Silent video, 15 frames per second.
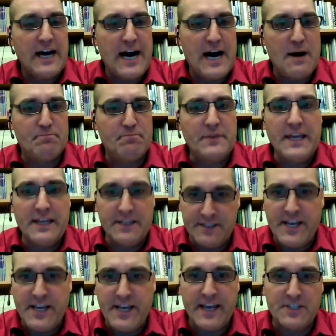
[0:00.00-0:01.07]
Um,
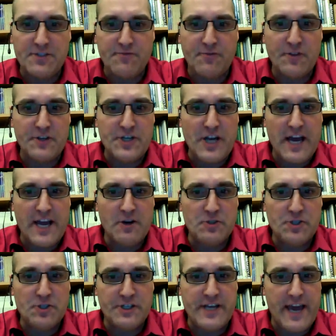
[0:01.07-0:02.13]
intakes for the giant
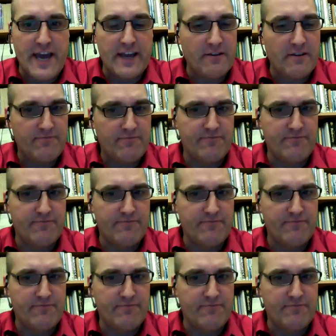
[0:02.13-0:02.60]
ocean tank.